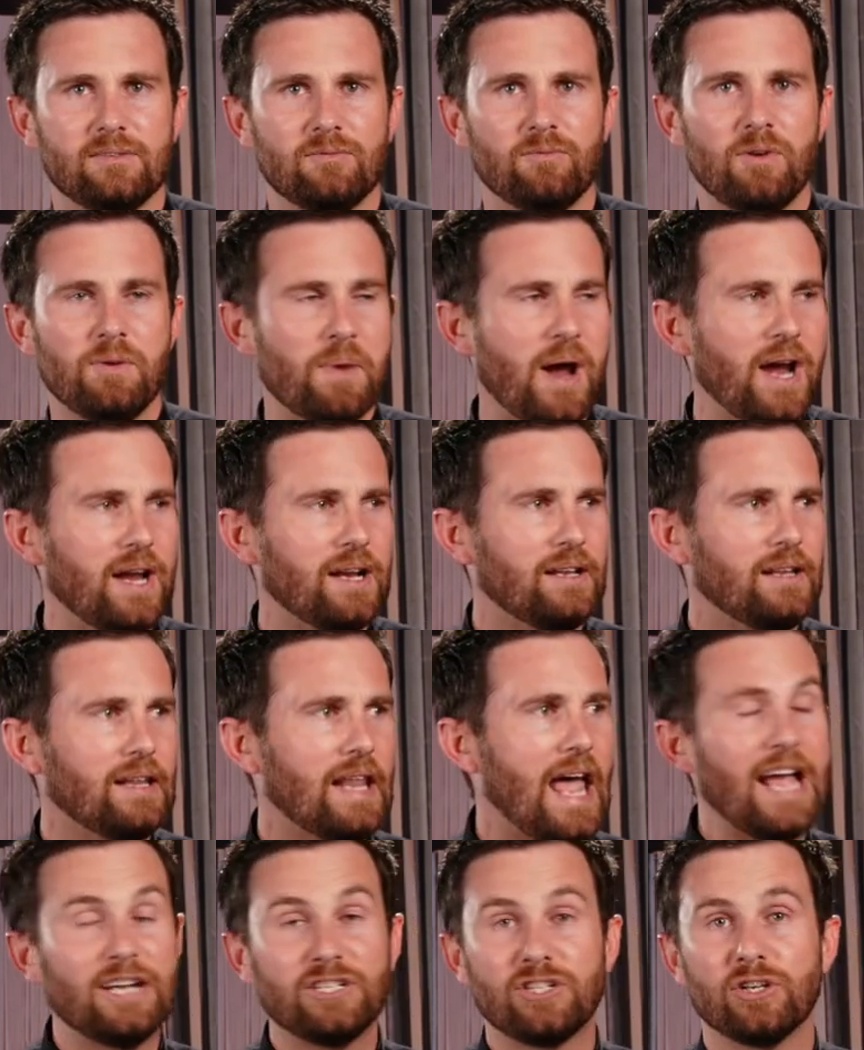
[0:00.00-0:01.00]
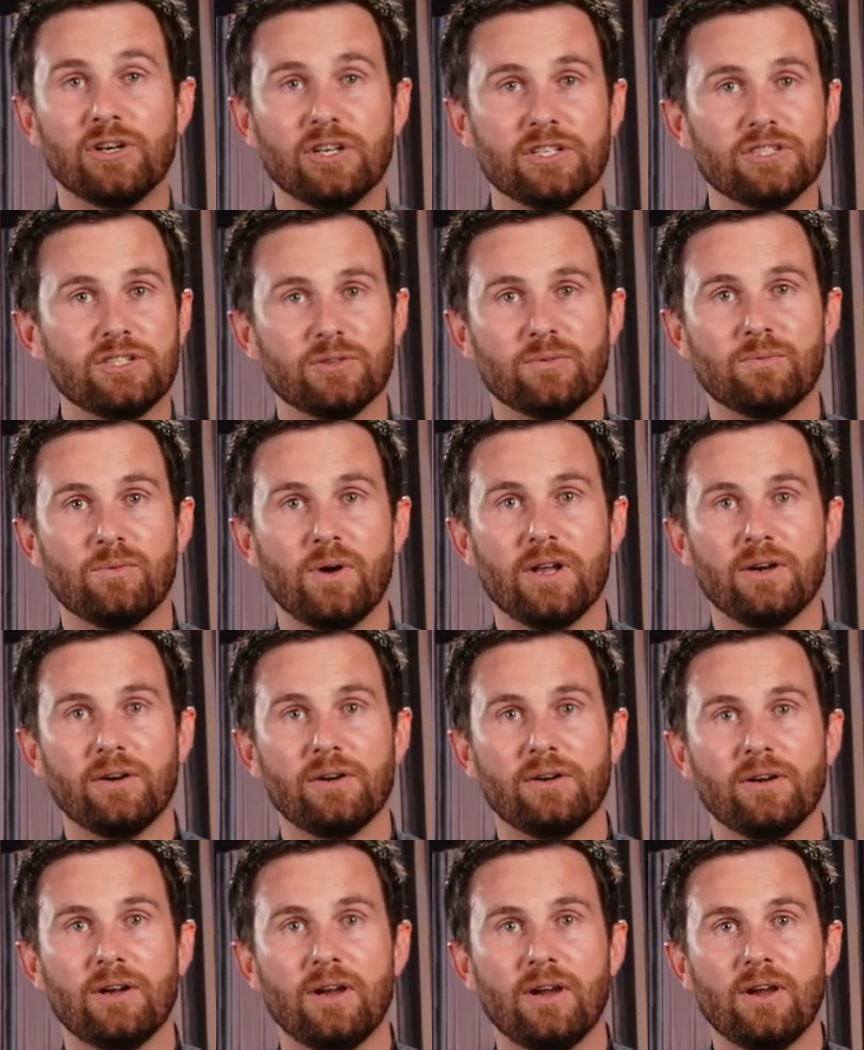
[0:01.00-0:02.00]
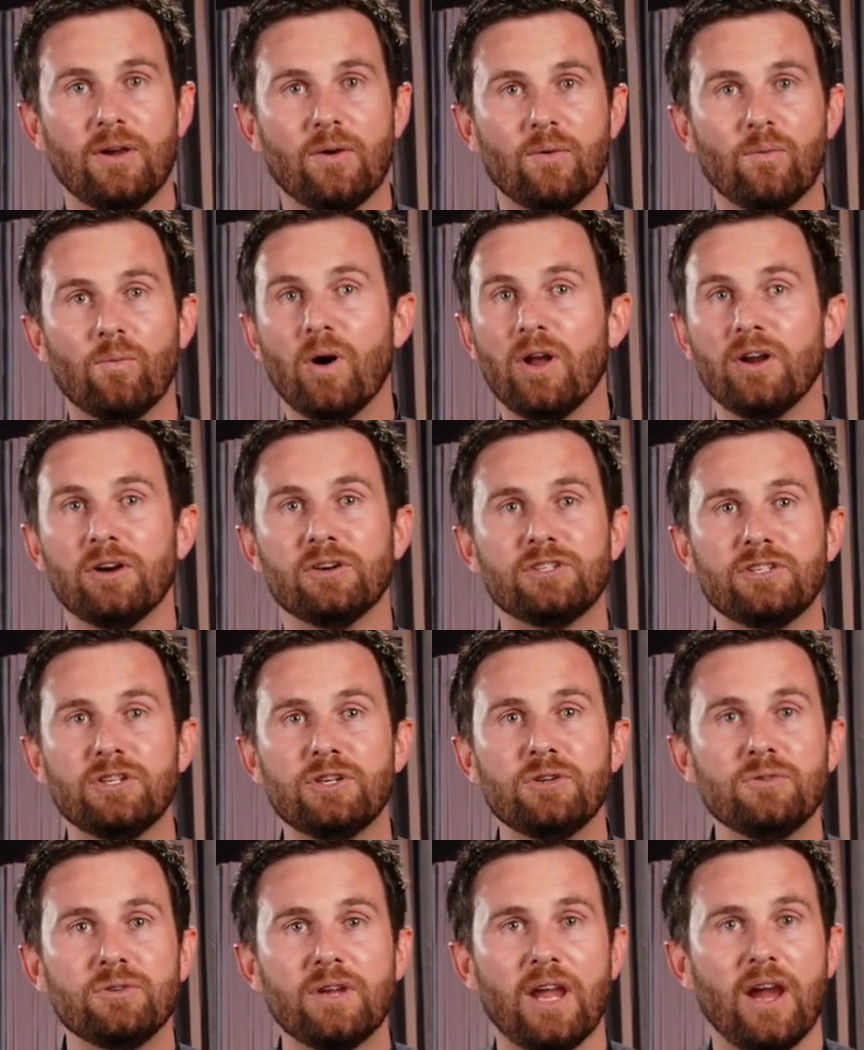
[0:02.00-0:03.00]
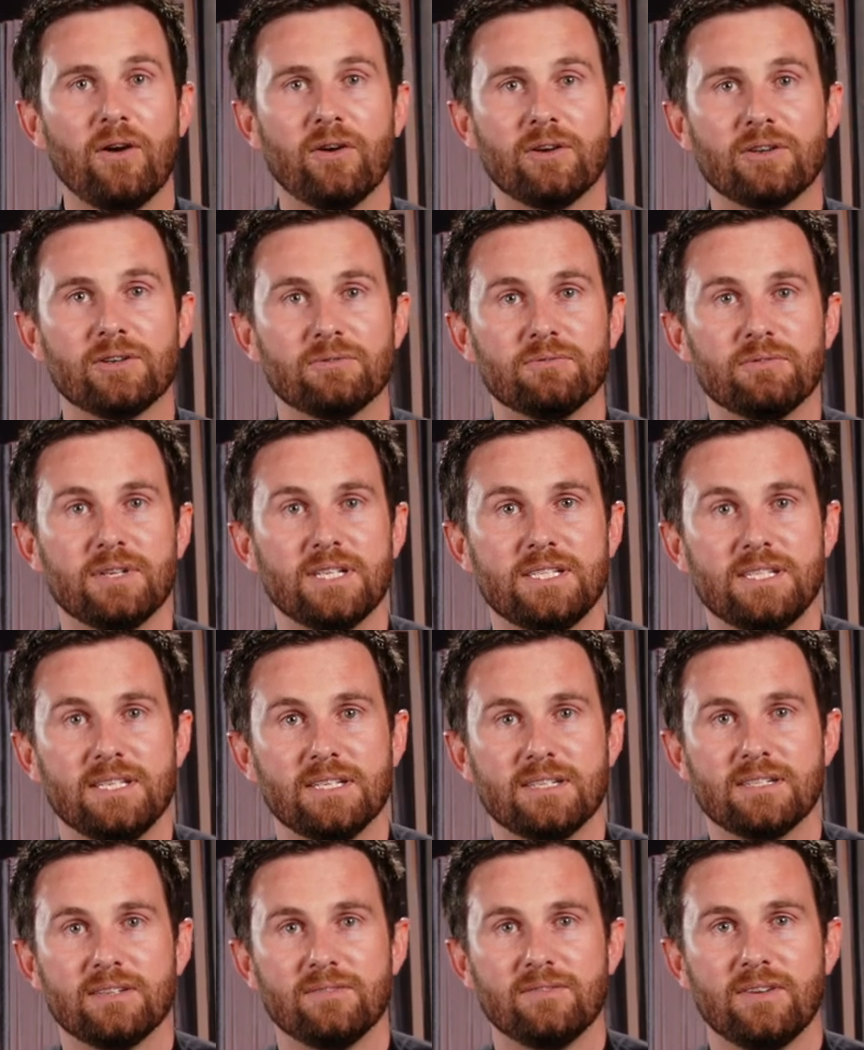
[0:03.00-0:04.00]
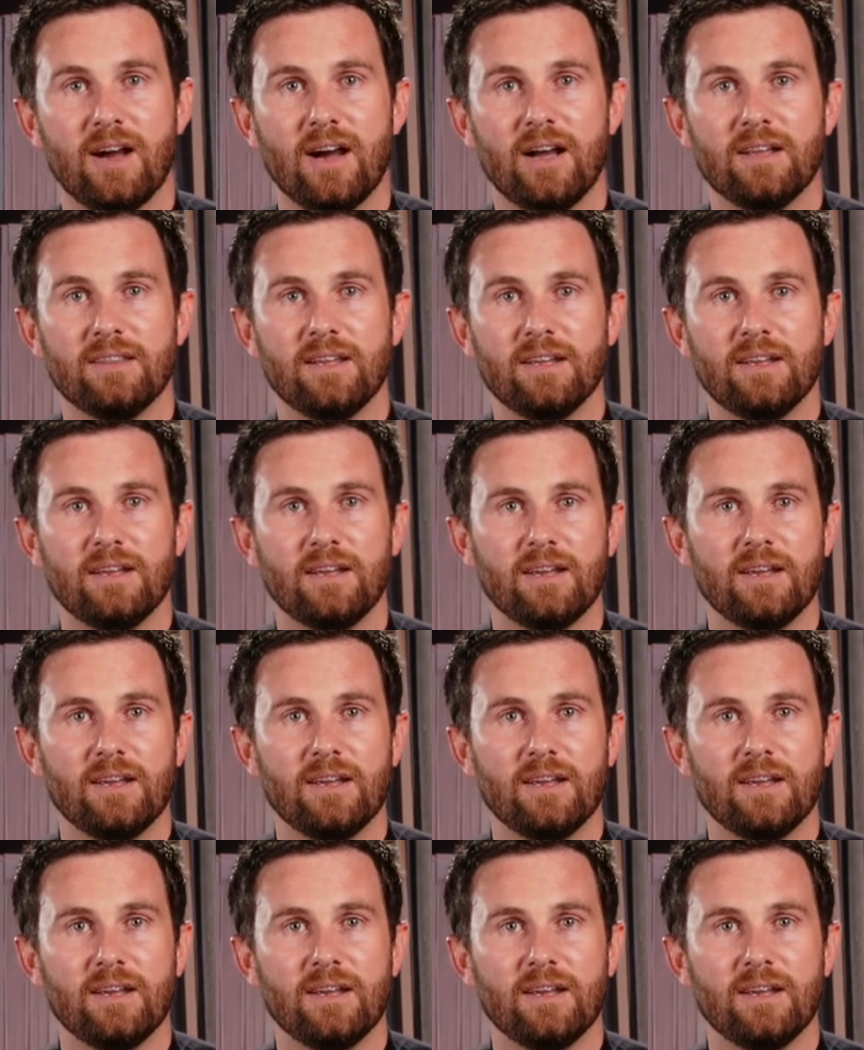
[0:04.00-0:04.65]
We might latch on to one or one or two characteristics of God that,